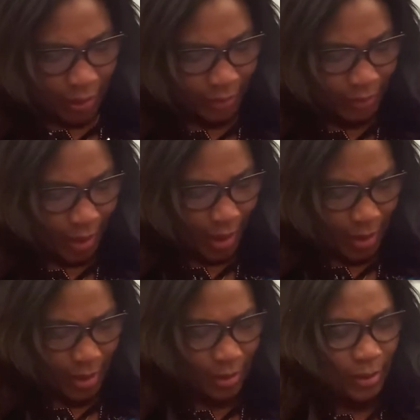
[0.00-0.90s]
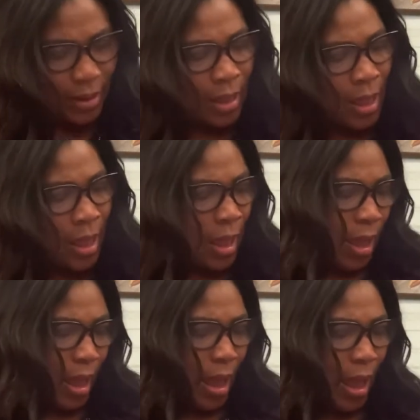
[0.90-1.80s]
"Then
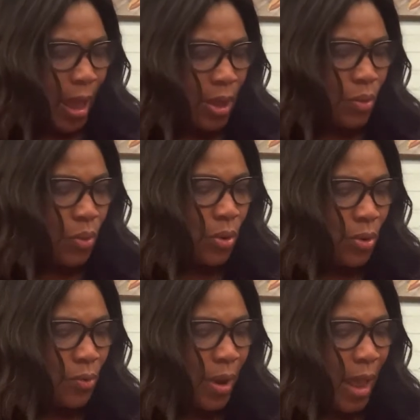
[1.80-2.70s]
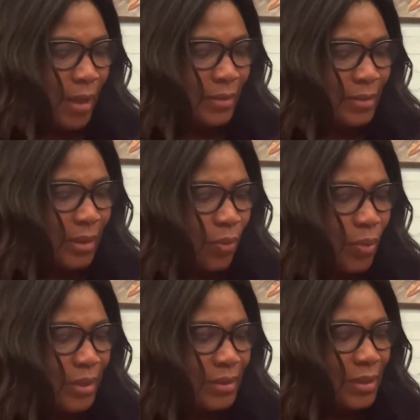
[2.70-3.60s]
I will grind the
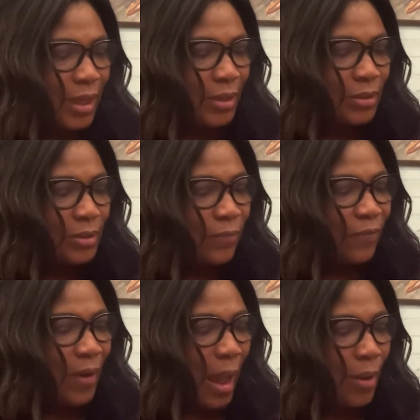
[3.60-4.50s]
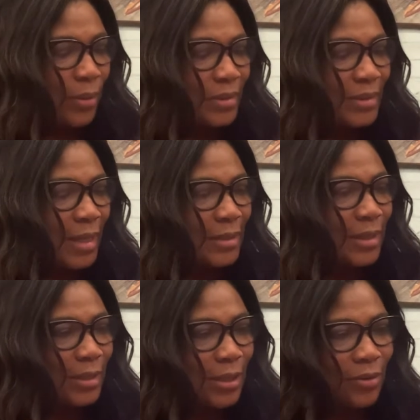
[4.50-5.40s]
wheat into flour," said
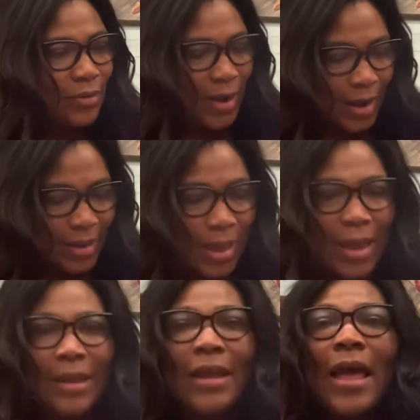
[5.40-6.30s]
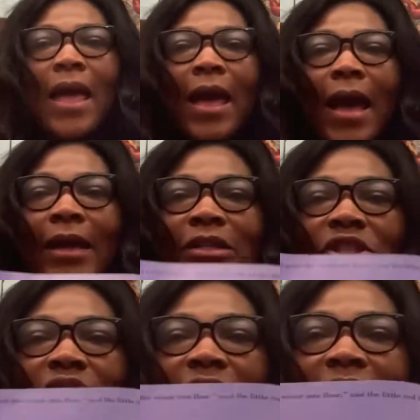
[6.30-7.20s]
the little red hen, and
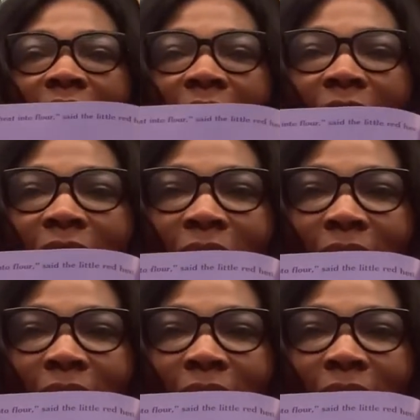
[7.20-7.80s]
she did.